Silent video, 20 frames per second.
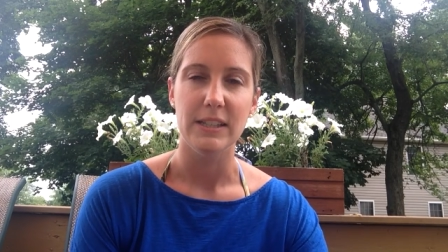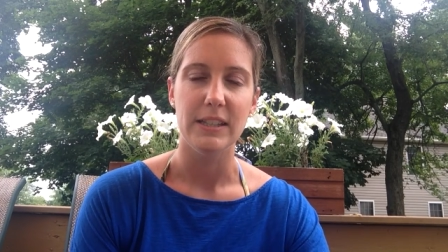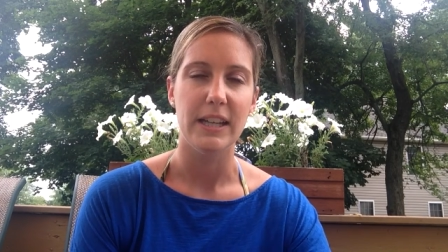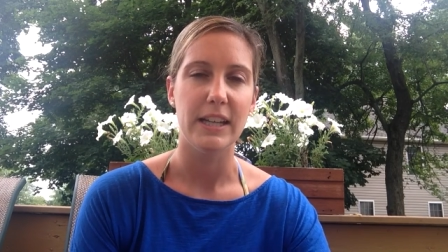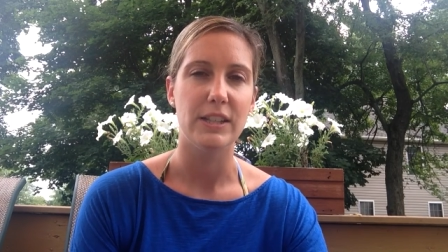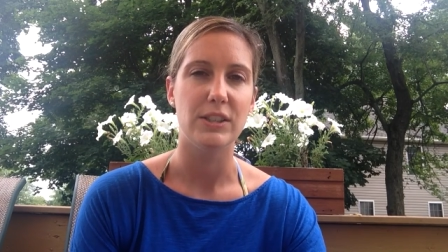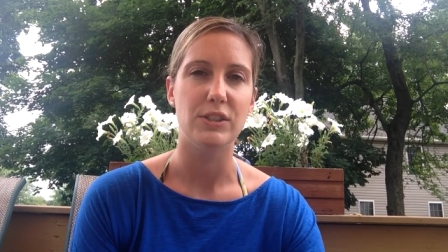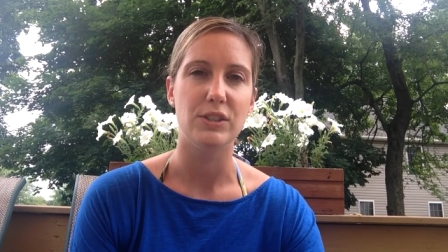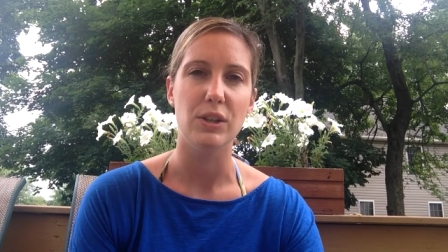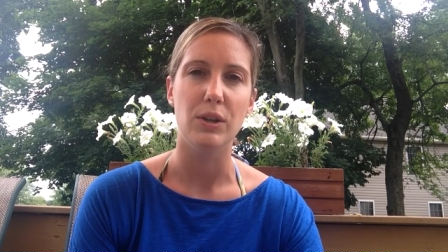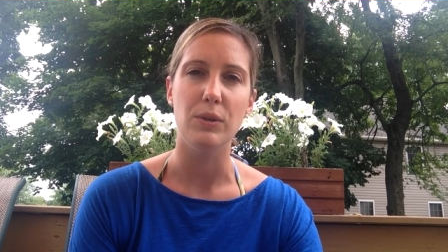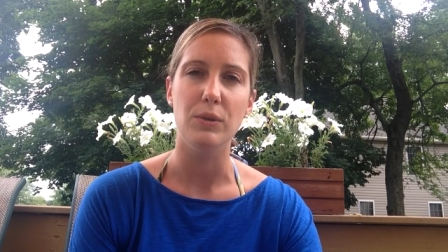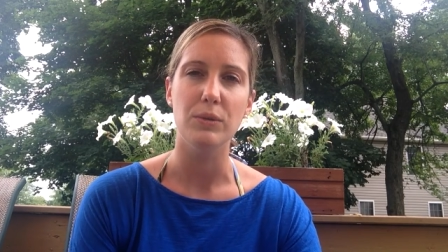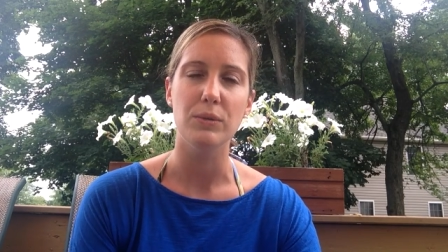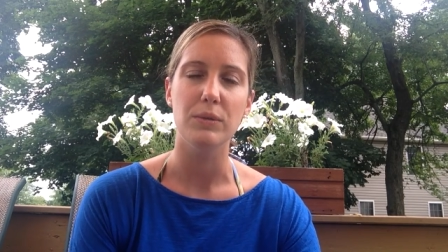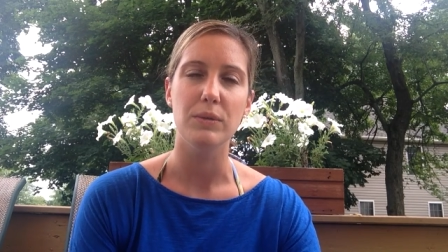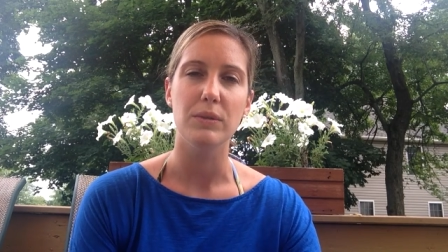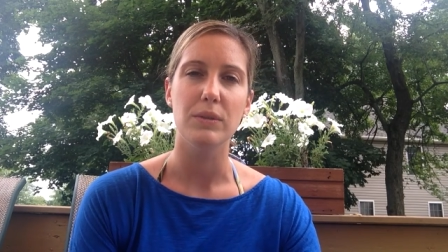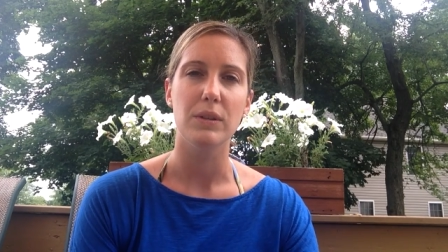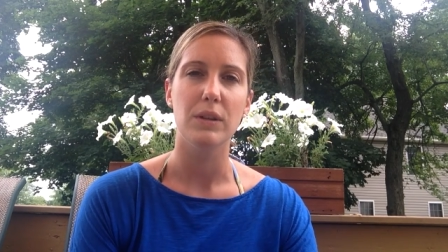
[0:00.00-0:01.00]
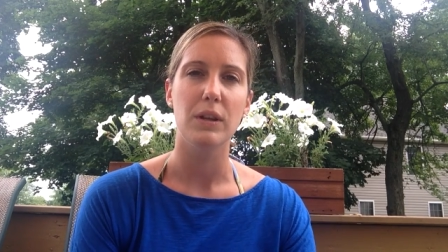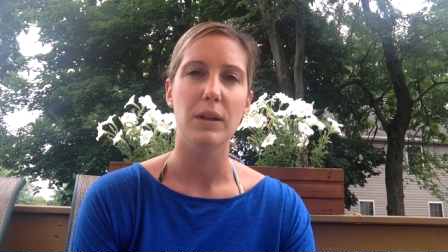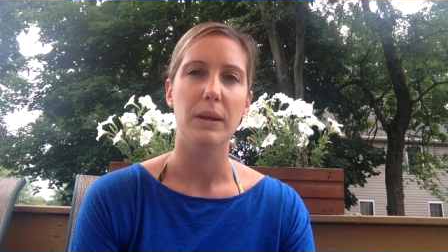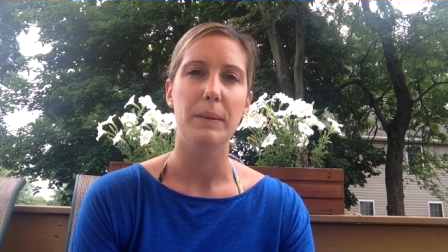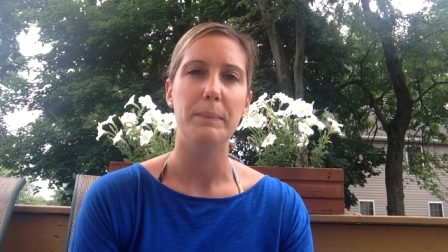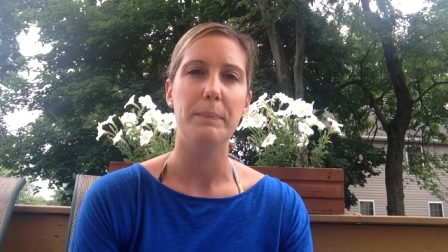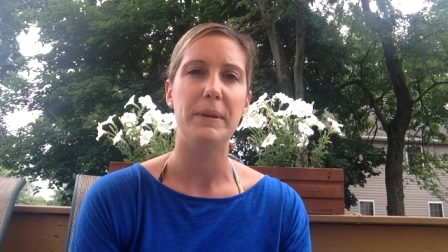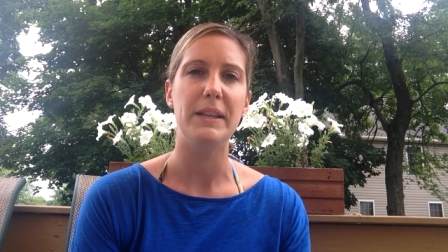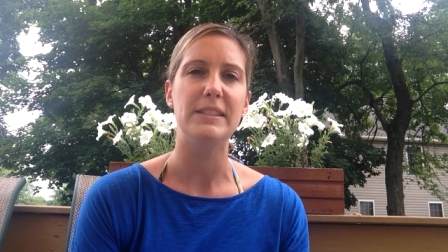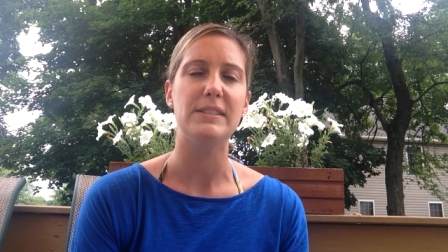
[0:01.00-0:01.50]
Like, don't
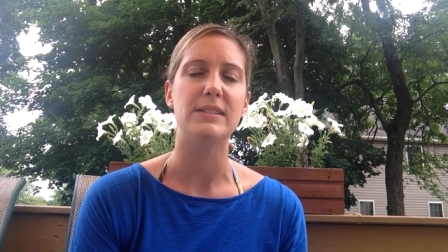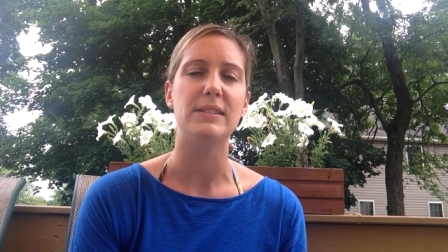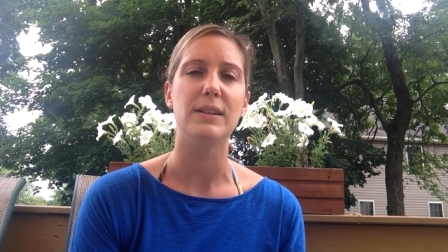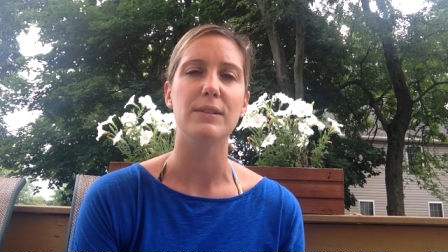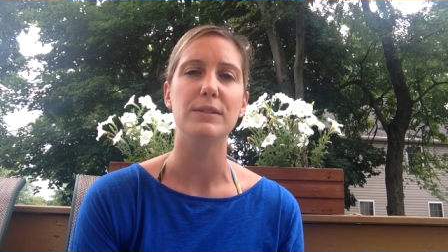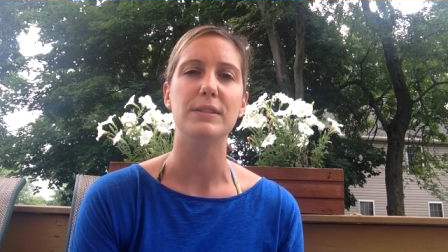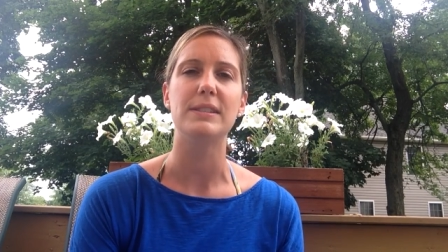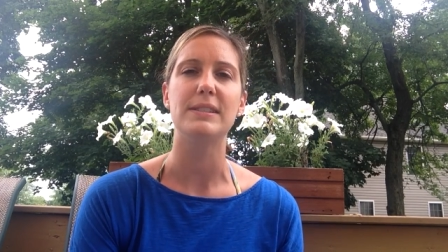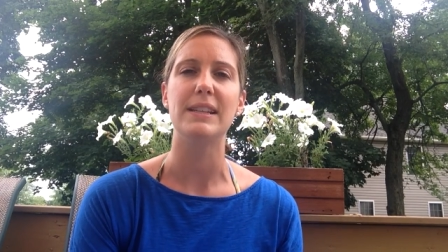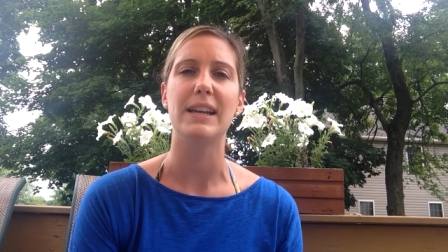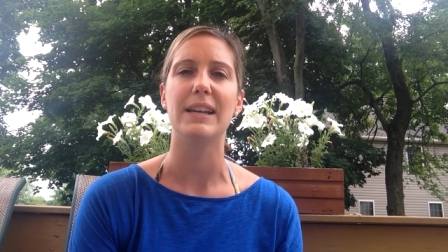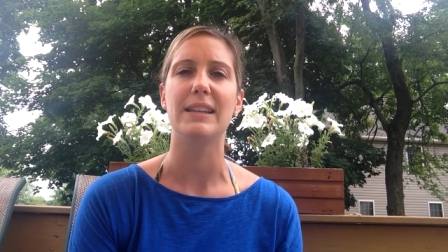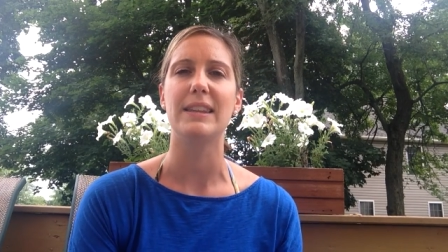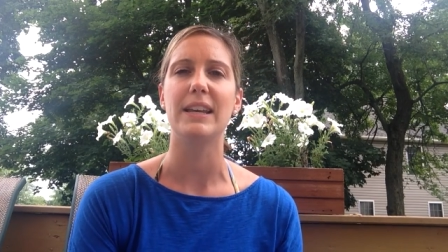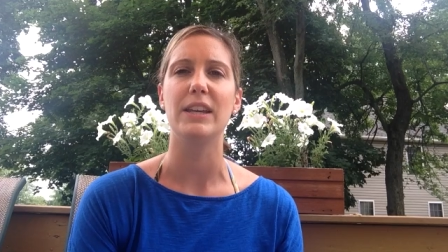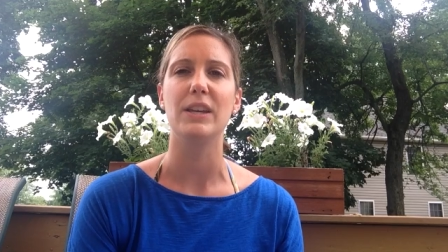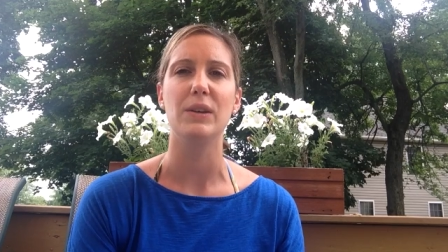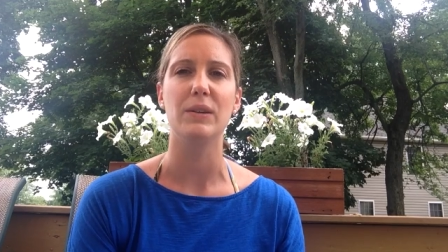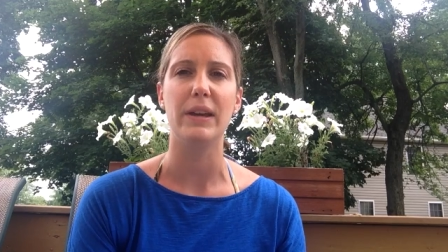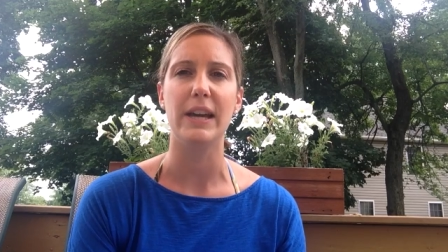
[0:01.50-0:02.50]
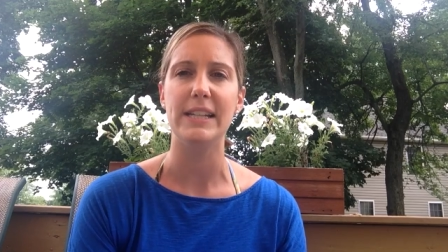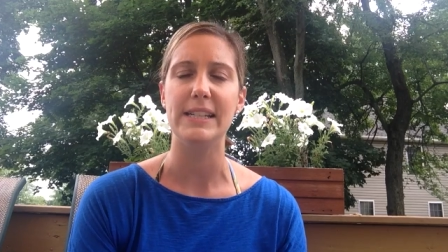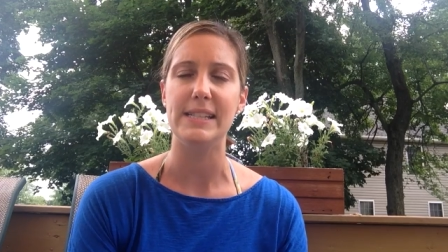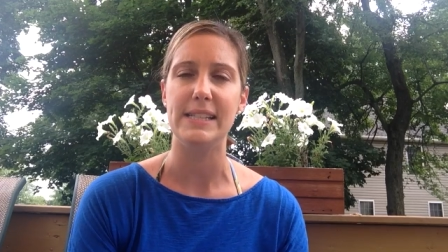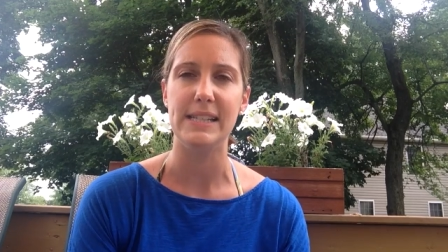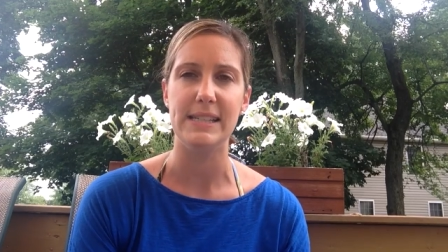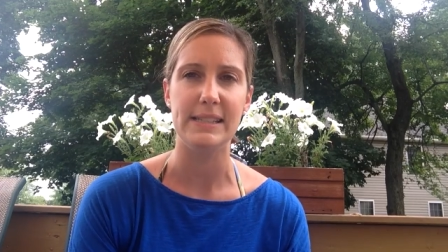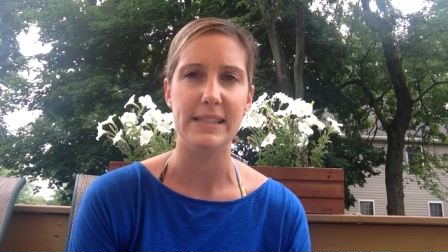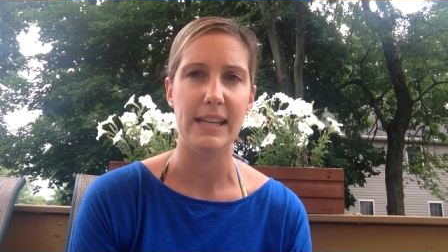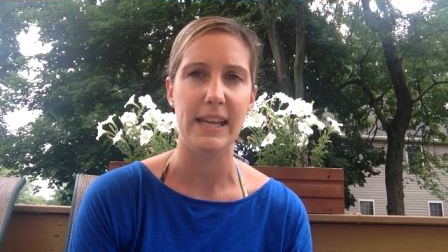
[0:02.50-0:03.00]
be so sick that you get
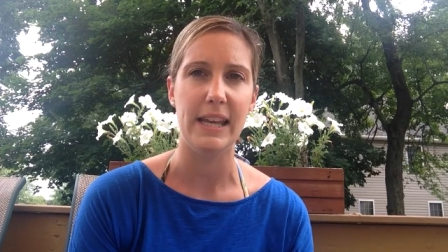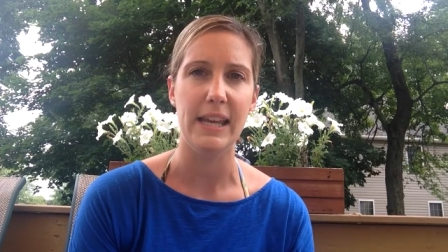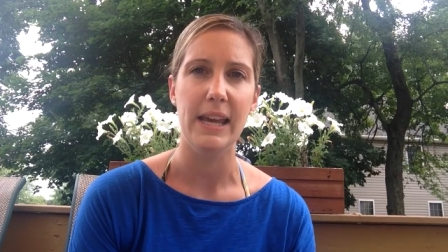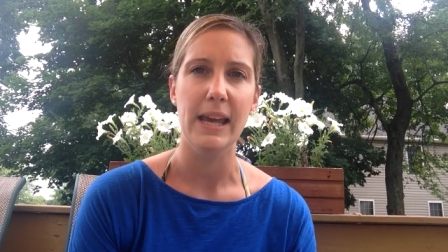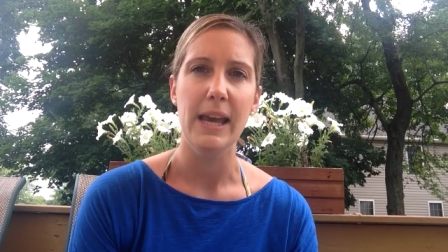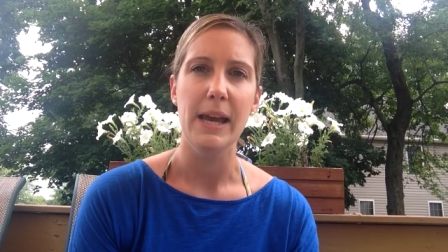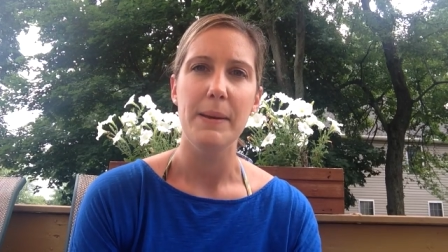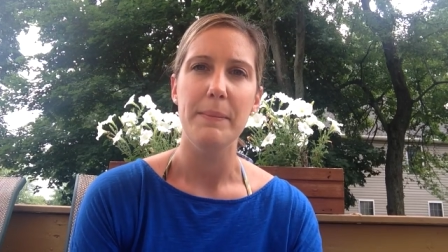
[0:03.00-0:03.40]
dizzy